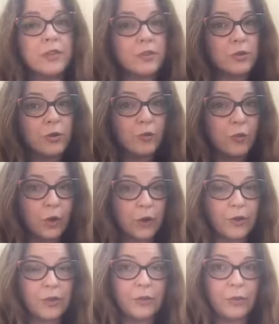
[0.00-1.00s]
to sort of
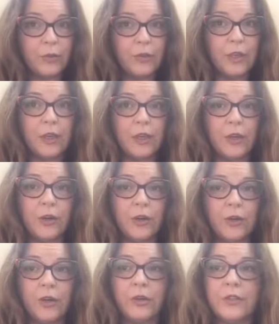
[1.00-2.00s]
work through the
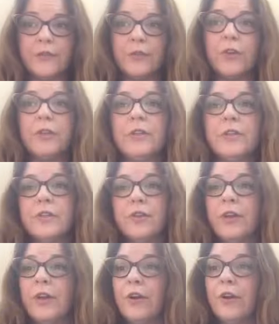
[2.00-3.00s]
inner difficulties
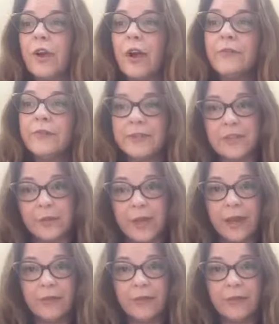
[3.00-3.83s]
or inner conflicts that we have.